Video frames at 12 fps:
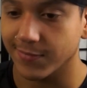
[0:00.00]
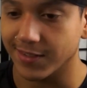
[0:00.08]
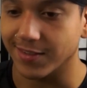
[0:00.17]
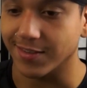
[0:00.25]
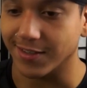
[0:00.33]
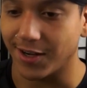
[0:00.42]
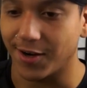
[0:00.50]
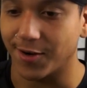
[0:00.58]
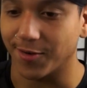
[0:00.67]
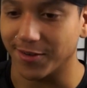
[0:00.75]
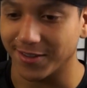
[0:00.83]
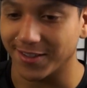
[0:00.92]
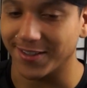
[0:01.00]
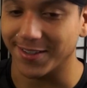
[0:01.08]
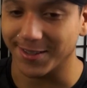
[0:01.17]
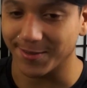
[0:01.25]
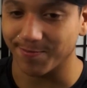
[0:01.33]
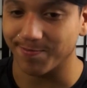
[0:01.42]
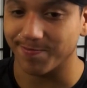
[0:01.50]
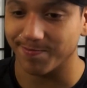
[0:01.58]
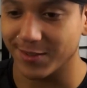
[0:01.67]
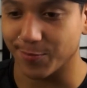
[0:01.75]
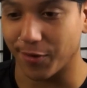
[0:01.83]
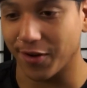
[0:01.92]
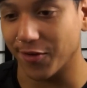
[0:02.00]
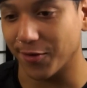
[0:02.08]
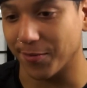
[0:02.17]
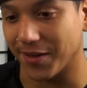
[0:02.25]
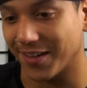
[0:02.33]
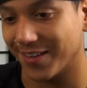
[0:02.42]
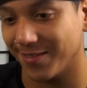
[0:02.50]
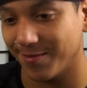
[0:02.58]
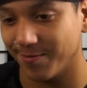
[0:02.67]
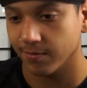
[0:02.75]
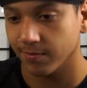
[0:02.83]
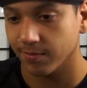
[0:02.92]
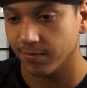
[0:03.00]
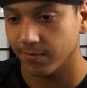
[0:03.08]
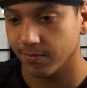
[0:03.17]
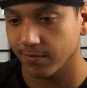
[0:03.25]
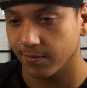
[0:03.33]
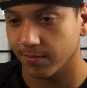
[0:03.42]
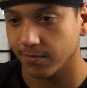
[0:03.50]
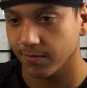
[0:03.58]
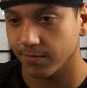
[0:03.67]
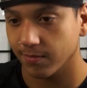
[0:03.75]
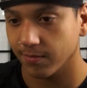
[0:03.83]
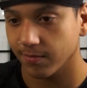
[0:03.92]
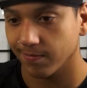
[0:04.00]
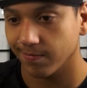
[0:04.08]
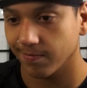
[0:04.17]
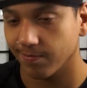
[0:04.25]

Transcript: This is Gaara, yep. It's his brother, man. He's my little brother.